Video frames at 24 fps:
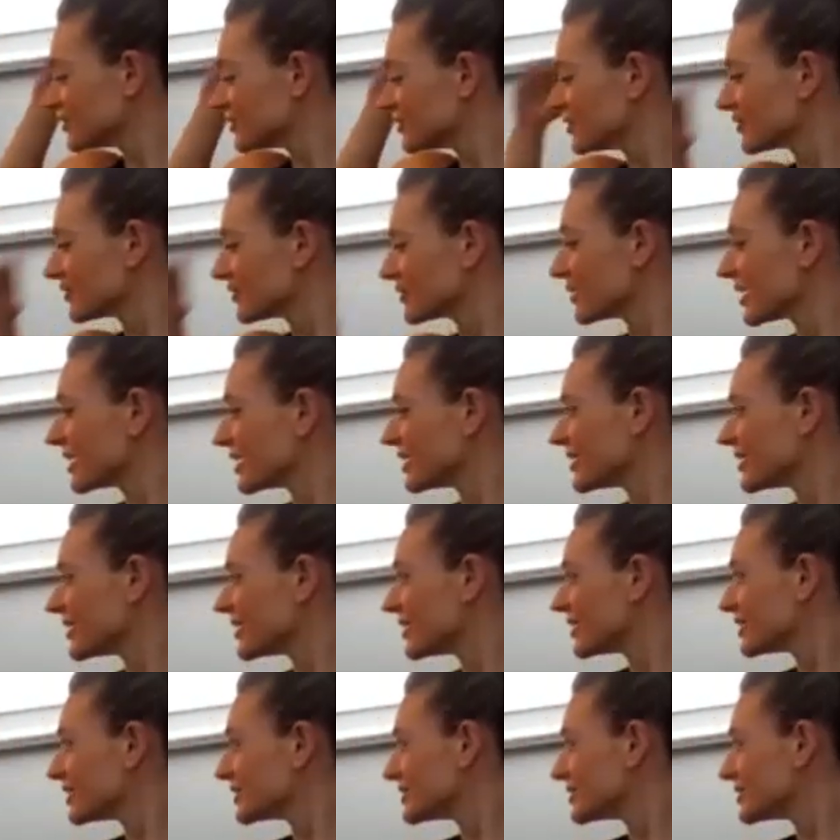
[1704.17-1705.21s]
Your right
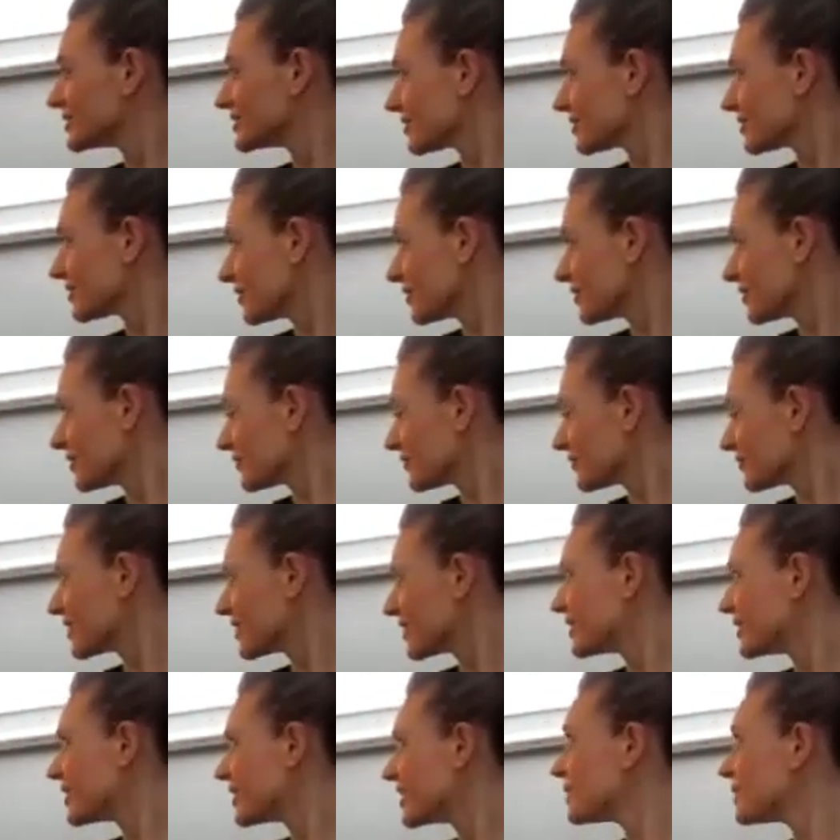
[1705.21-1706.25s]
hand is on the
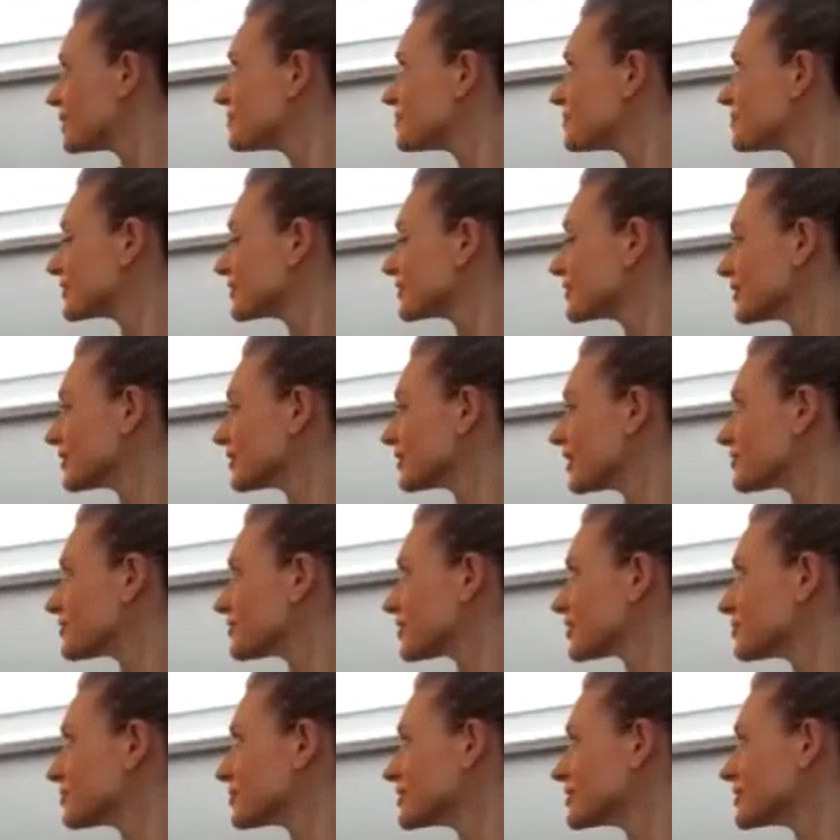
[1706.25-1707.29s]
right hip and your left
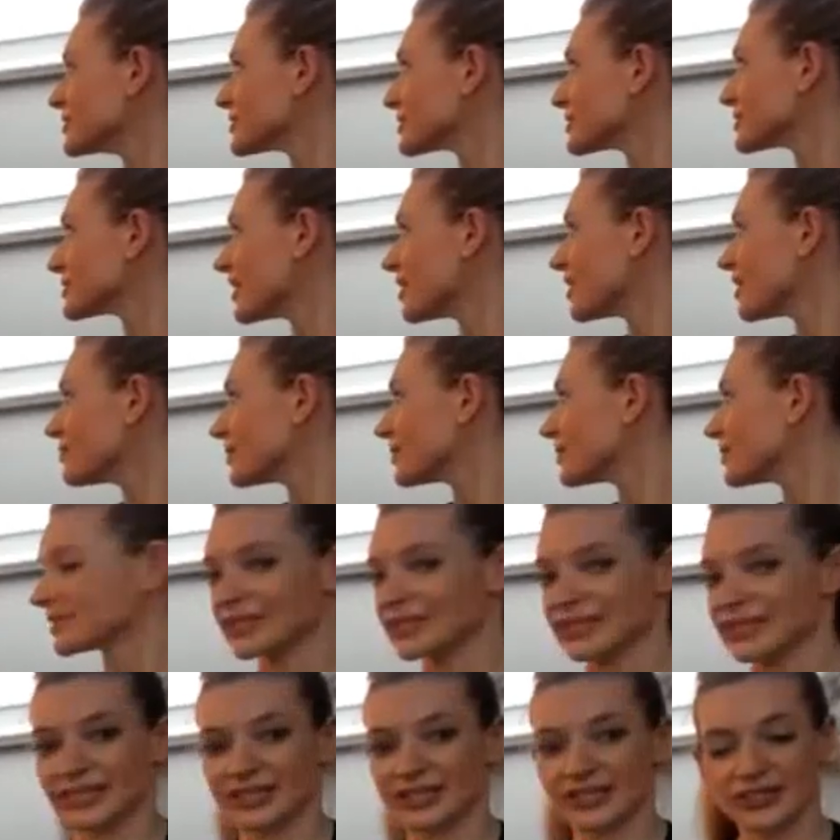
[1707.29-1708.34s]
arm reaches up,
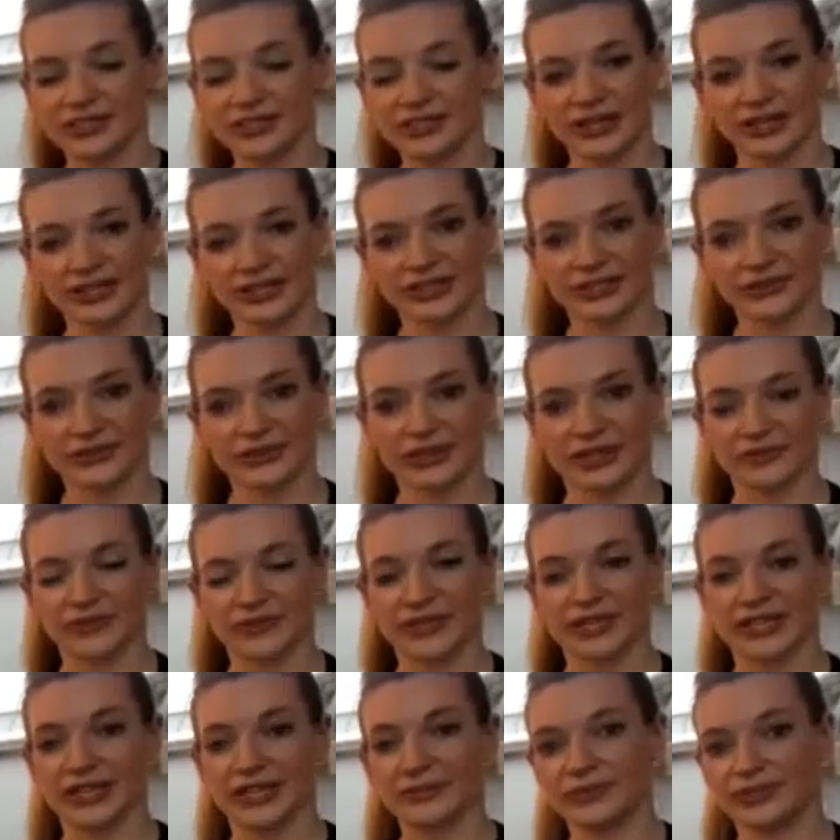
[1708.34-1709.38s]
pausing here, try to square up
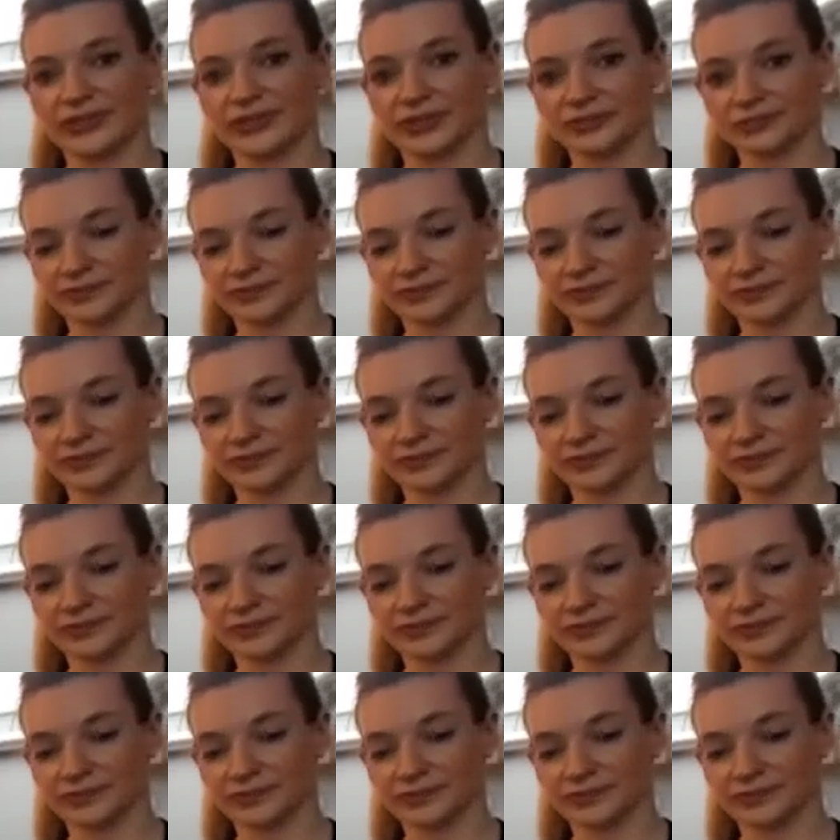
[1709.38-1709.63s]
the hips.